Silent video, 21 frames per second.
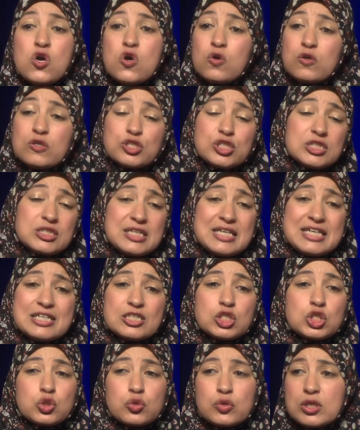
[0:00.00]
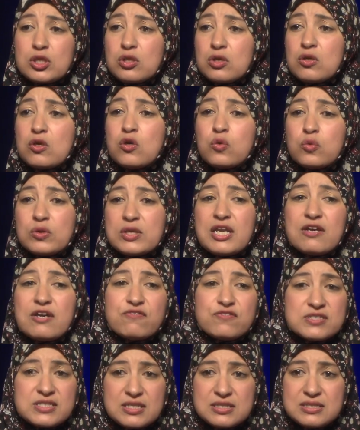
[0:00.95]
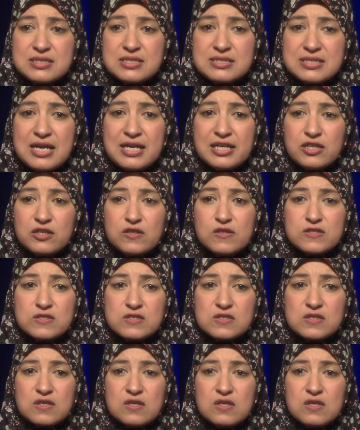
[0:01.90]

or just answering their own nafs and desires.